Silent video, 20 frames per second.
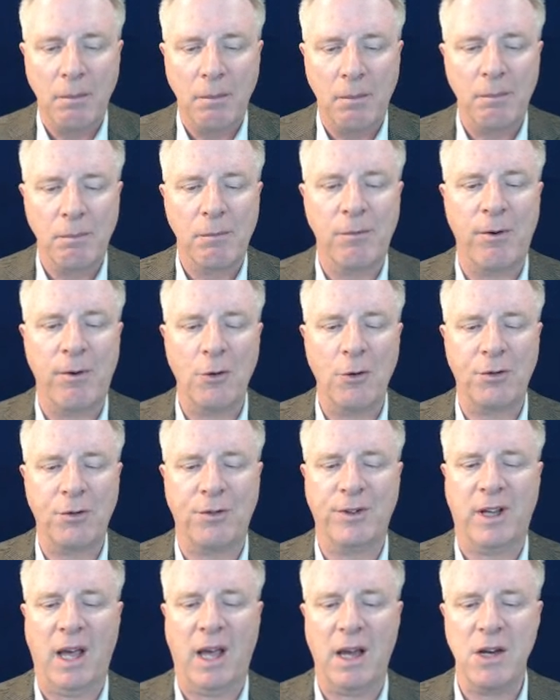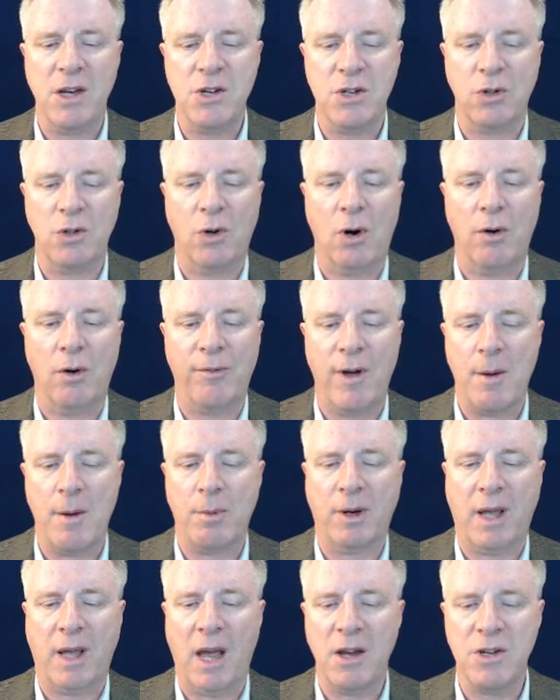falsification or
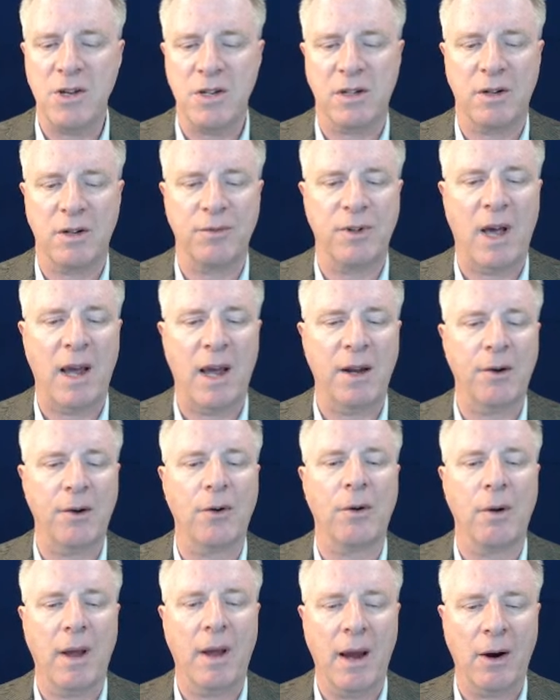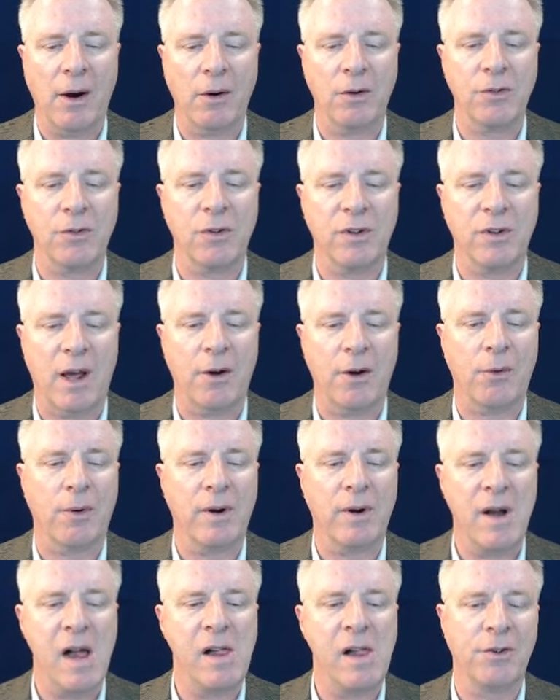fabrication of data, errors in data
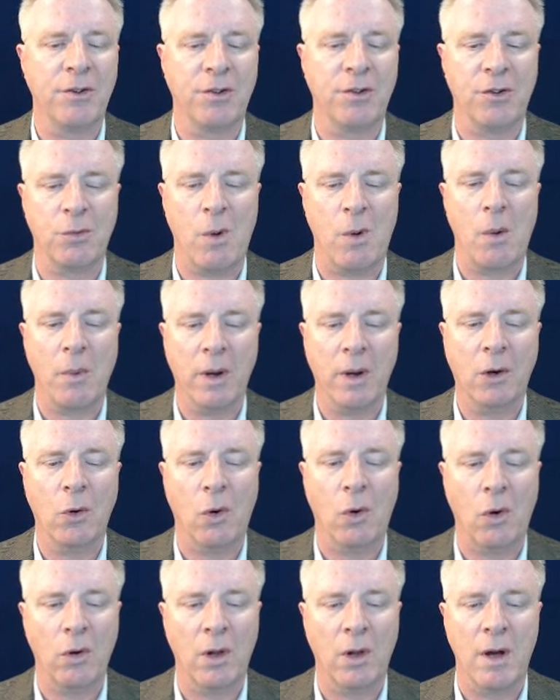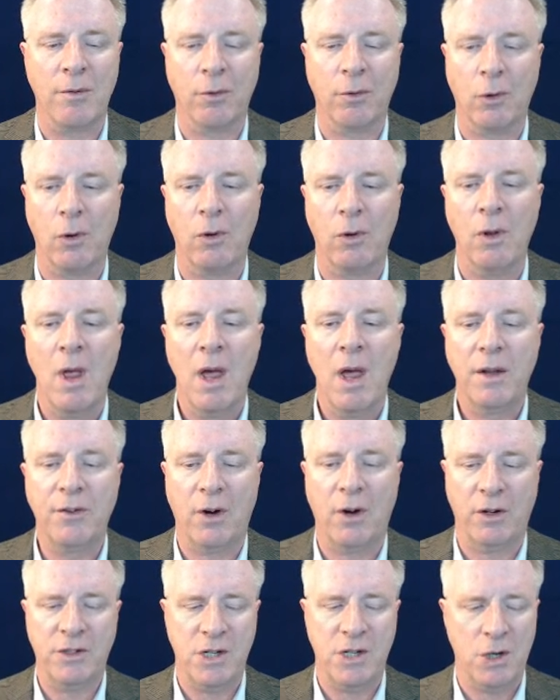analysis, what we call overall
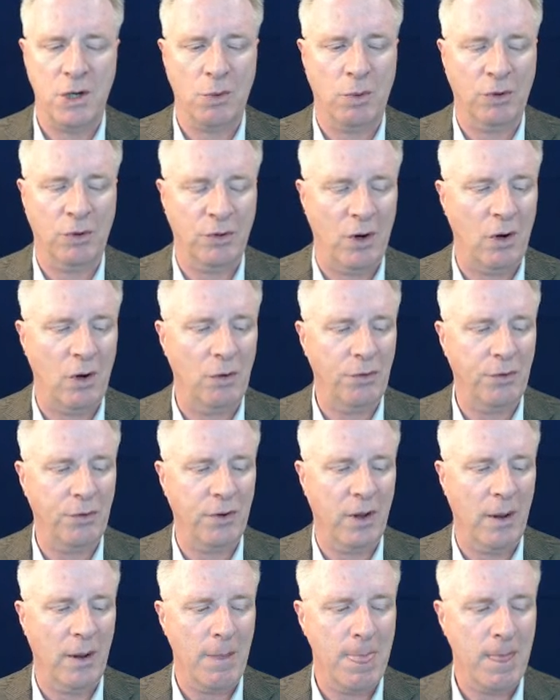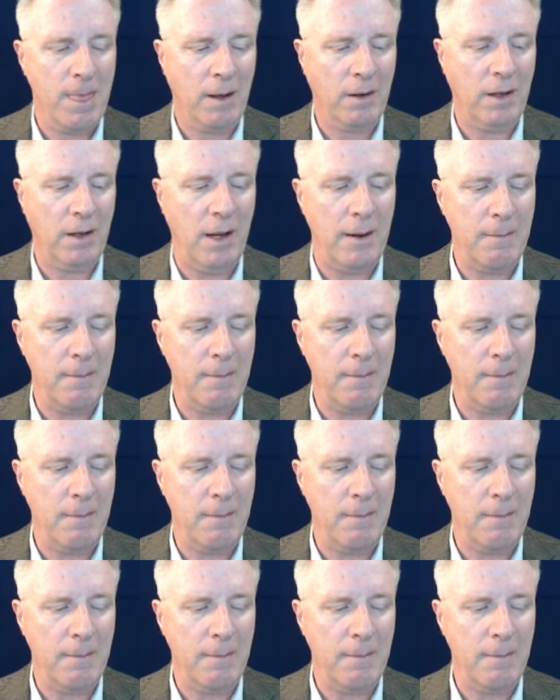dodgy results there. Okay.